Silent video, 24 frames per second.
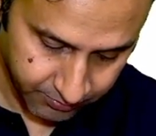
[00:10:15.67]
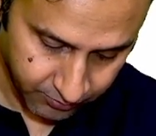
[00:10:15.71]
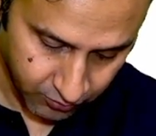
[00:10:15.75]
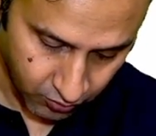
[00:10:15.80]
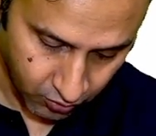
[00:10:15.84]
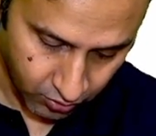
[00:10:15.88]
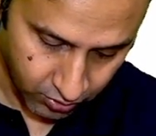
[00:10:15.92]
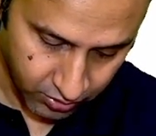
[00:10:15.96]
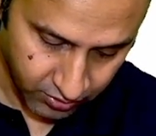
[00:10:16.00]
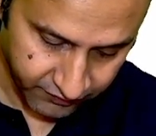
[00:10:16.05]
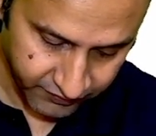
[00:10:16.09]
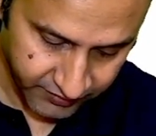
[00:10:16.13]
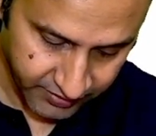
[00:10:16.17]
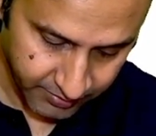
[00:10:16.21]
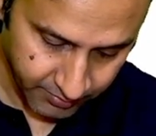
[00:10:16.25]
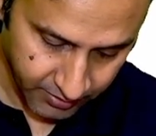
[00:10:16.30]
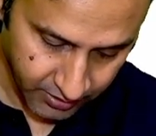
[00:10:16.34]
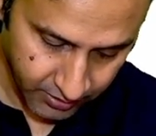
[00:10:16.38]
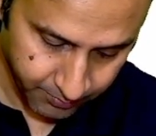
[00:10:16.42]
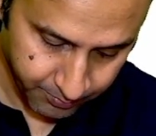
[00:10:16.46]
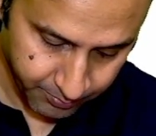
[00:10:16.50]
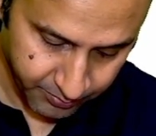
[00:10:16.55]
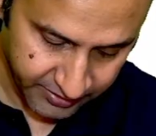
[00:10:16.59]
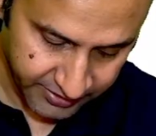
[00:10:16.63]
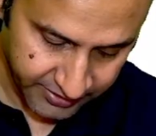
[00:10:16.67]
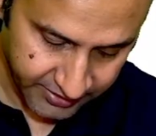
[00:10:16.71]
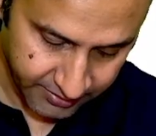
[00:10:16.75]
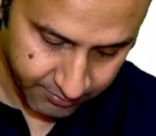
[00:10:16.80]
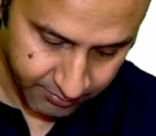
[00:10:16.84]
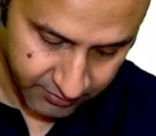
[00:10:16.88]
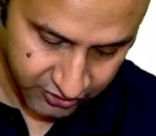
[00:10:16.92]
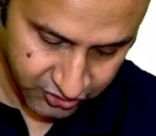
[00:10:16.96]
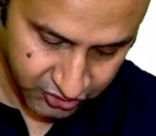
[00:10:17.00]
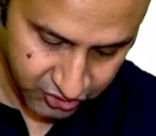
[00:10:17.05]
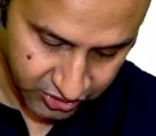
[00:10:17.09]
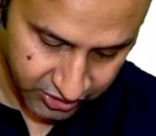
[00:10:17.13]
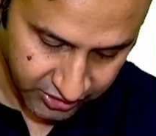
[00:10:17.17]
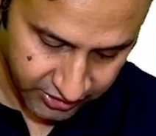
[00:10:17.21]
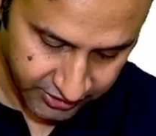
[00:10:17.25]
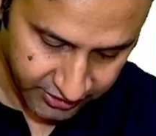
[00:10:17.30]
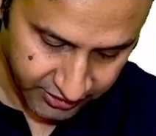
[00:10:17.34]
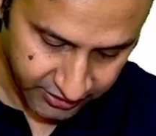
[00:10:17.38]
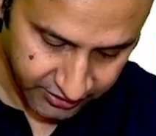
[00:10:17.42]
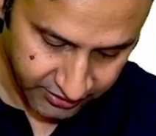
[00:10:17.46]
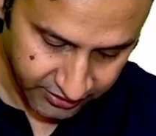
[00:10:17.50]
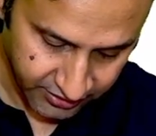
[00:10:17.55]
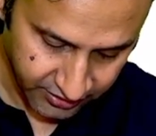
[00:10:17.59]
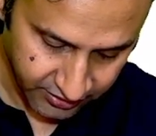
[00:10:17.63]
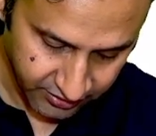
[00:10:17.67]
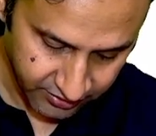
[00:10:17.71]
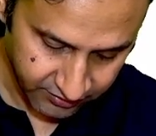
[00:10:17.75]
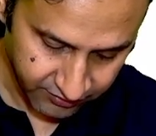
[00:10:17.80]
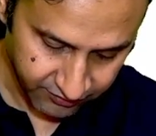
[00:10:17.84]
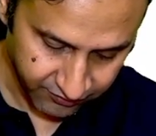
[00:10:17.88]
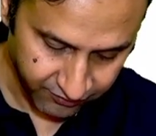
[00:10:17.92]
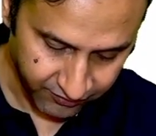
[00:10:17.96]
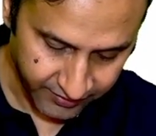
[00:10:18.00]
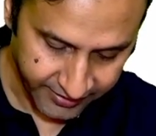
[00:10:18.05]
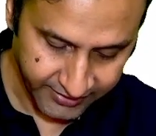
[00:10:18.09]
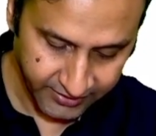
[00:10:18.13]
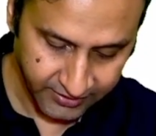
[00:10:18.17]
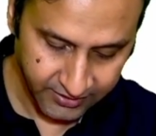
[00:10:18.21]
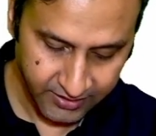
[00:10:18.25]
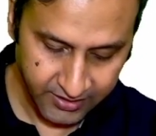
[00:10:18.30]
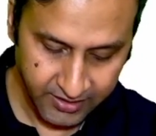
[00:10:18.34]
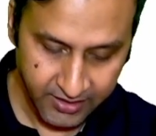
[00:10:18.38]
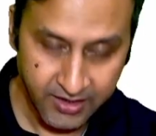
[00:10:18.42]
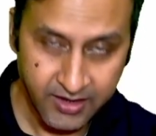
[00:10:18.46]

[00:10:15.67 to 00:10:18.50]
All of them are pretty much linear. Fine.